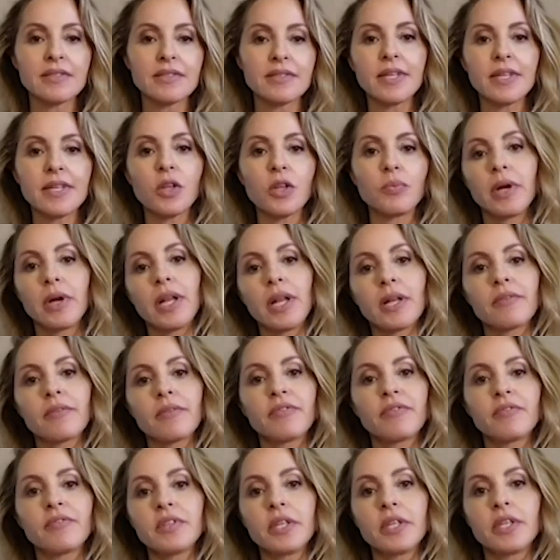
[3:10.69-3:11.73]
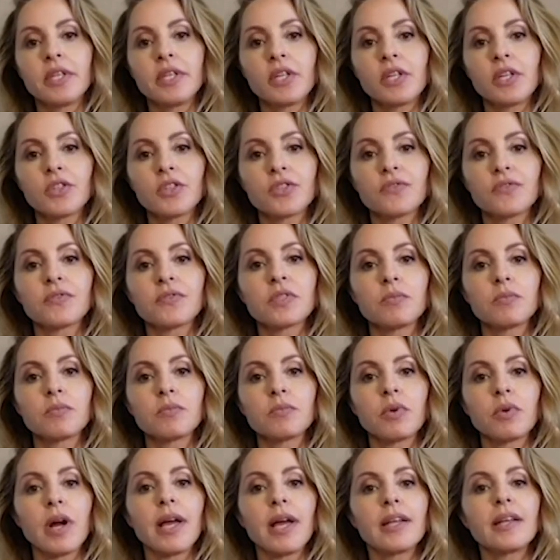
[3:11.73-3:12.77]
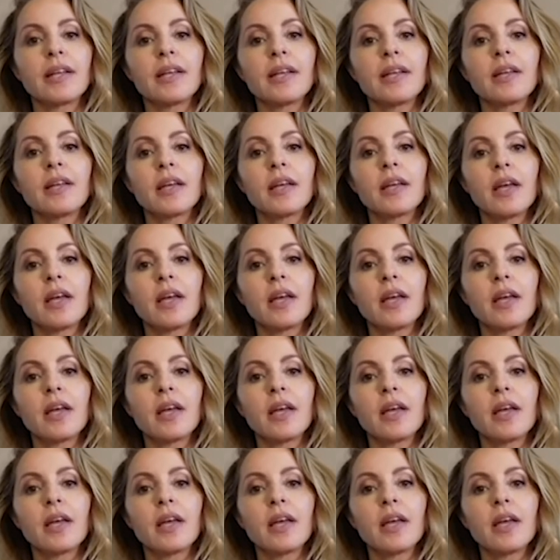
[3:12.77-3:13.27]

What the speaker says: of celebrating 15 years of sobriety.